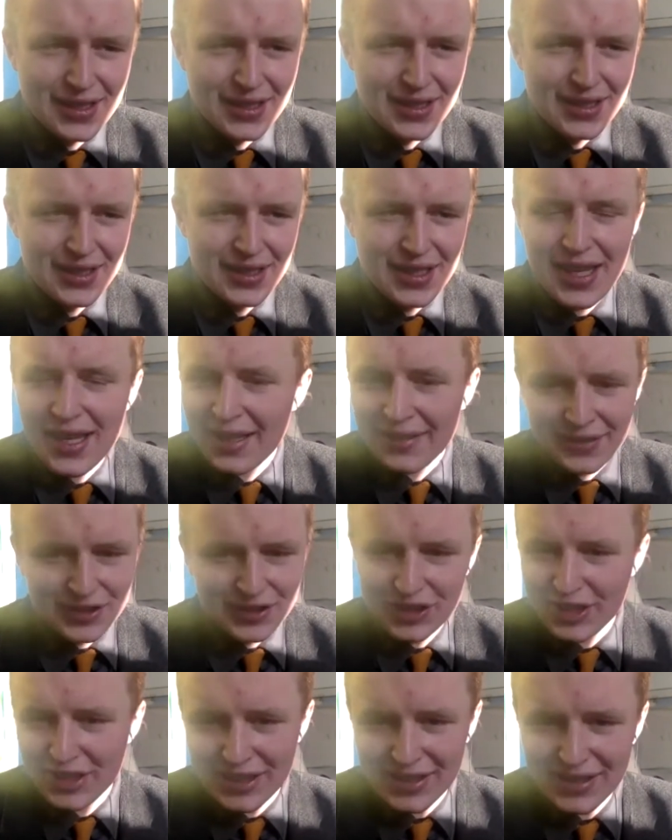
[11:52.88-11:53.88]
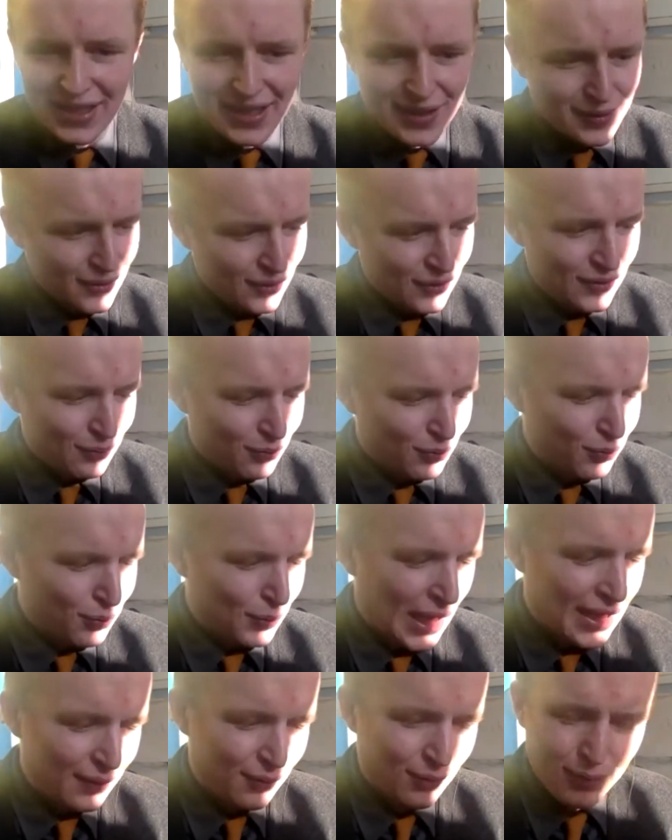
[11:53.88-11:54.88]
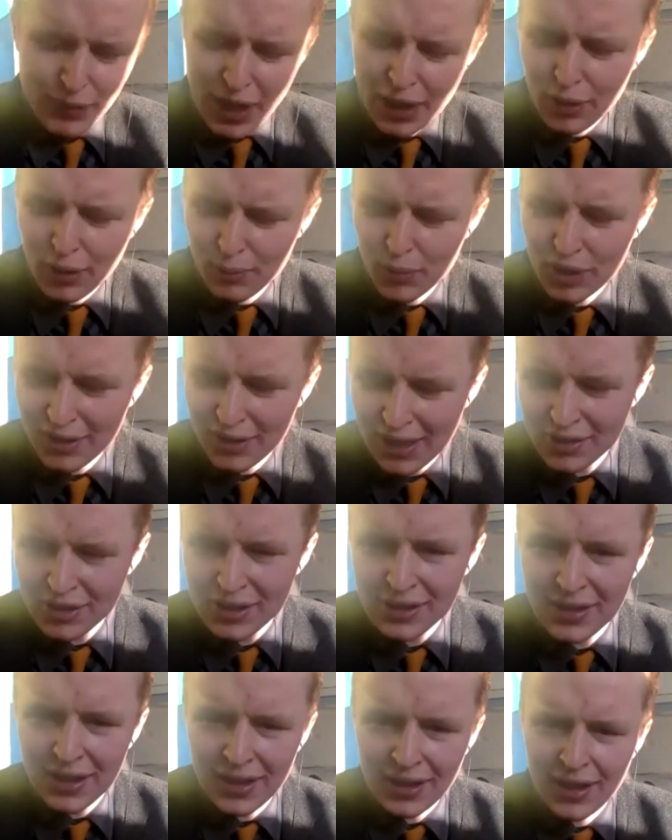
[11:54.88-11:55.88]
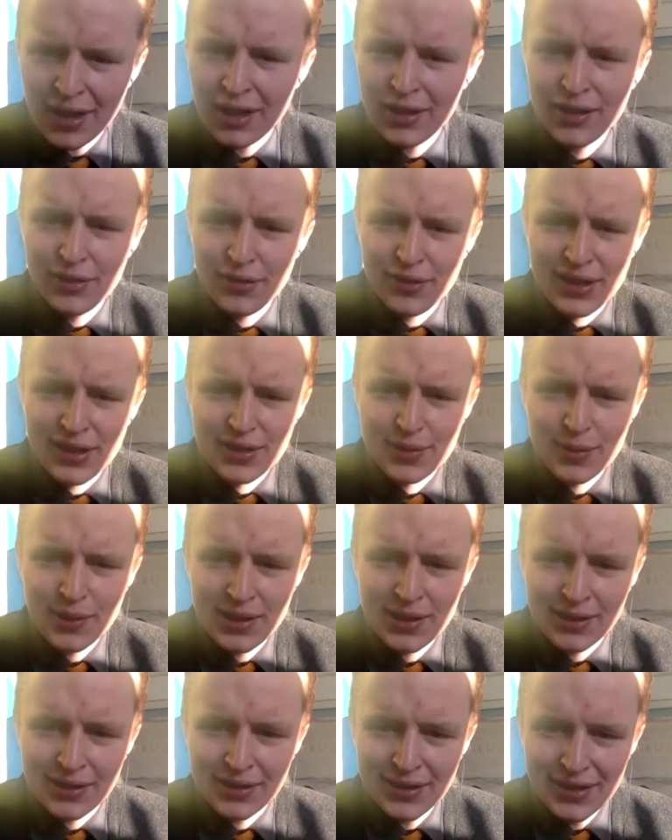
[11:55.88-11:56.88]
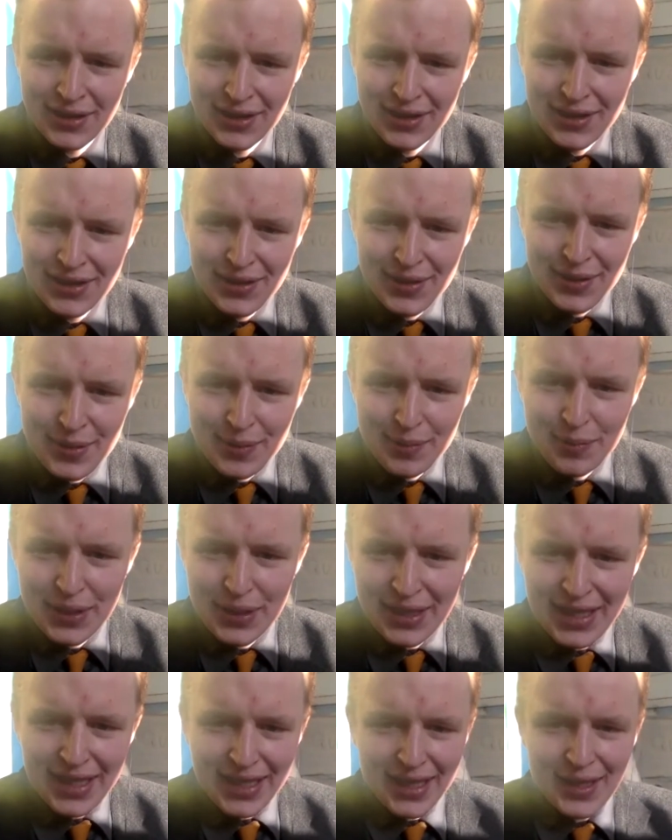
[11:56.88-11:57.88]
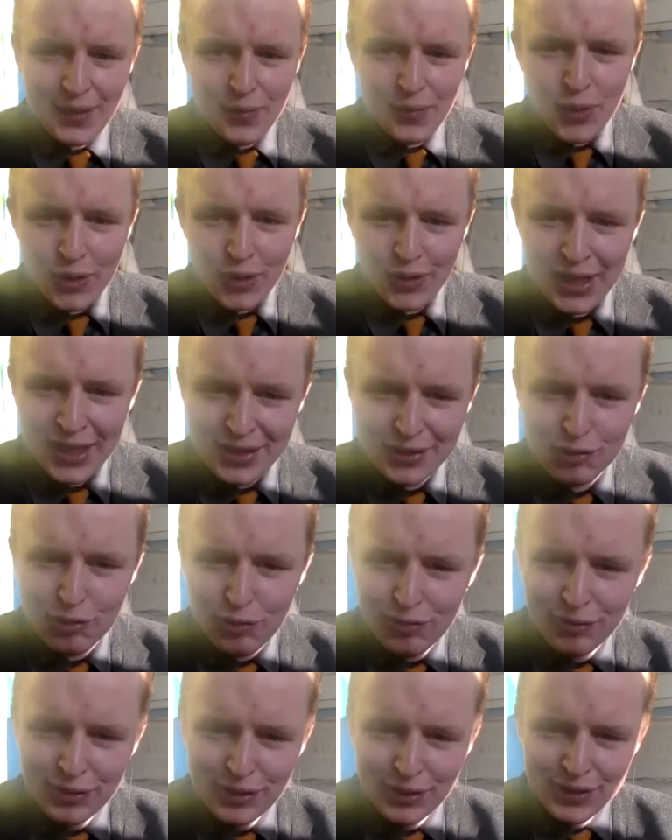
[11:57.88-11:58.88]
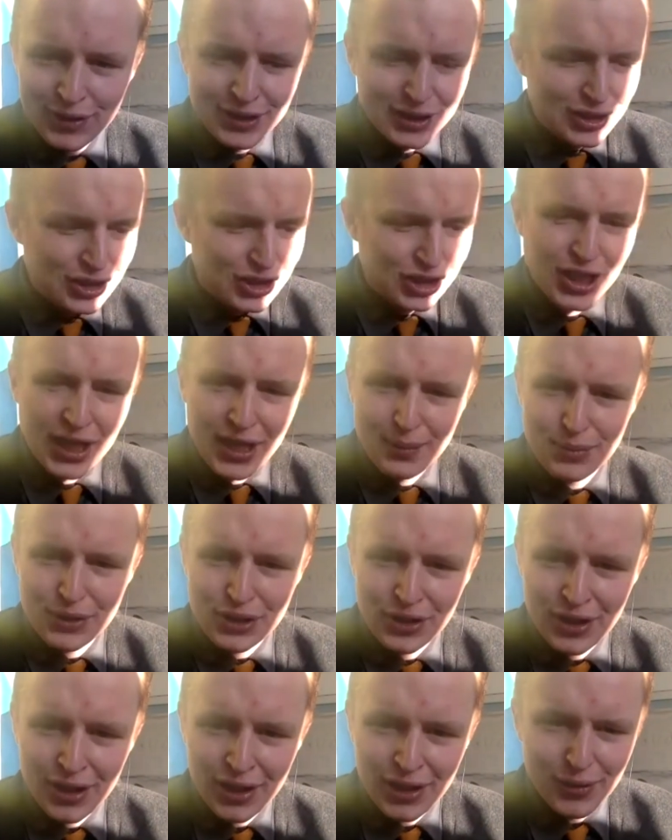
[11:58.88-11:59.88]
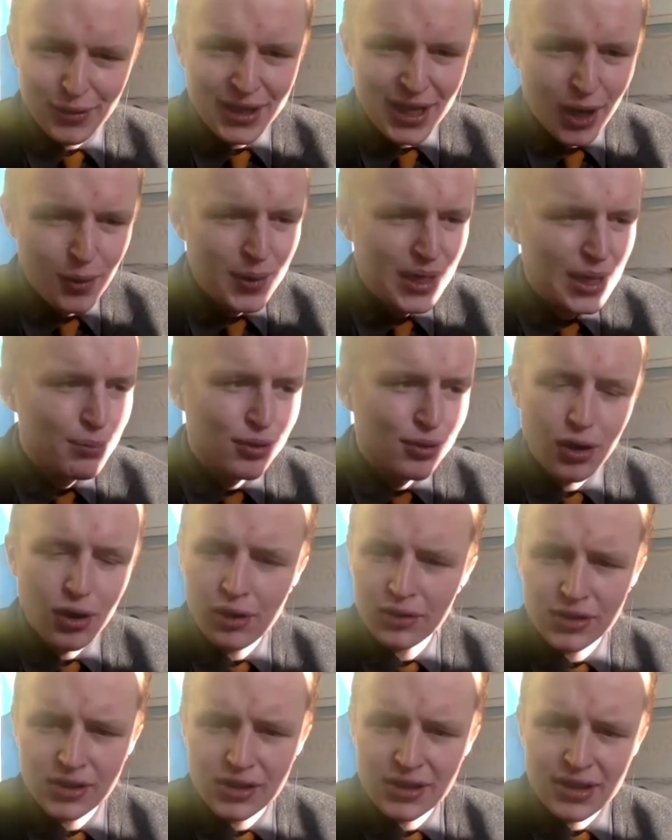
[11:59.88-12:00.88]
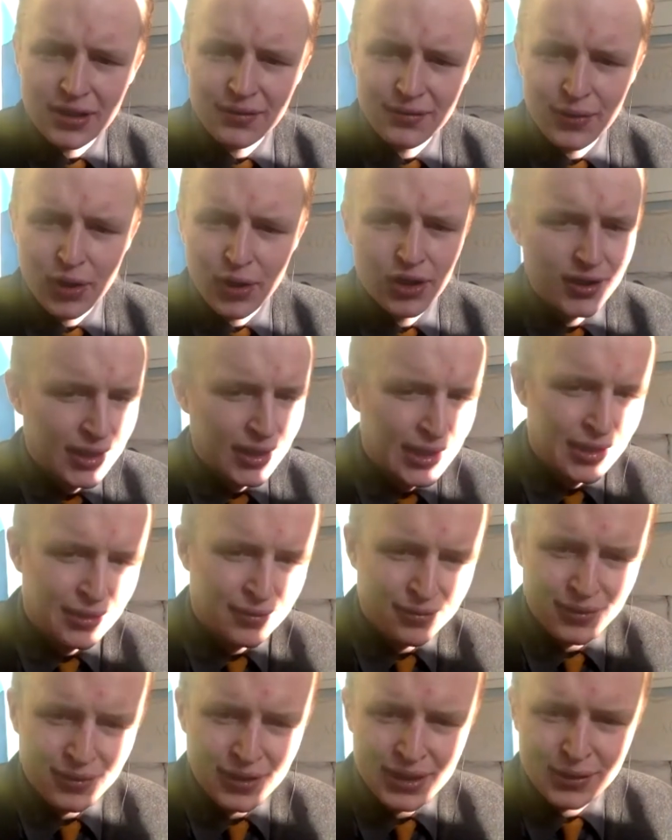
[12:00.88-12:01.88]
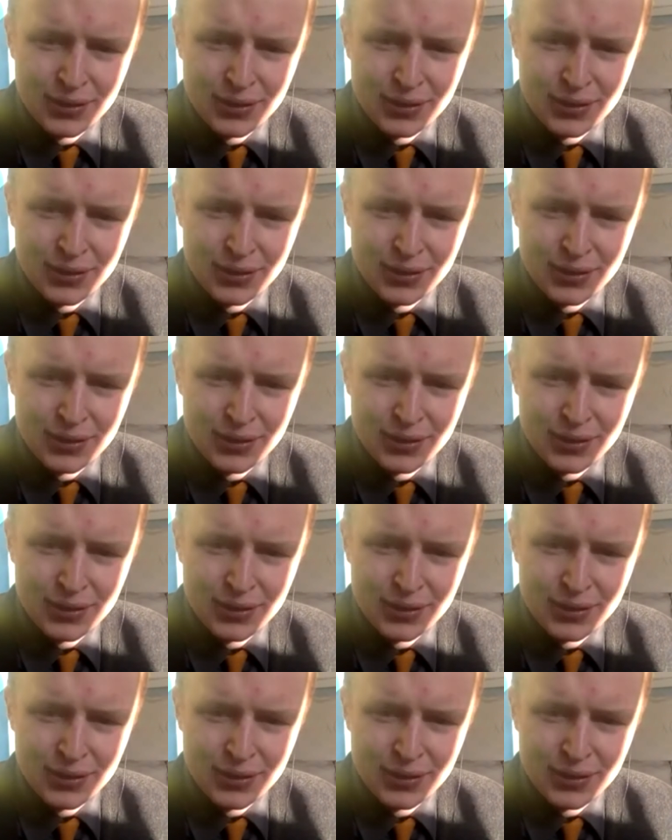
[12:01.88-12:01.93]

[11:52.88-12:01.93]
yeah, just paying a lot more attention to the cutlery as well. Being like, what kind of shapes are cutlery, and how many prongs does a fork have? Is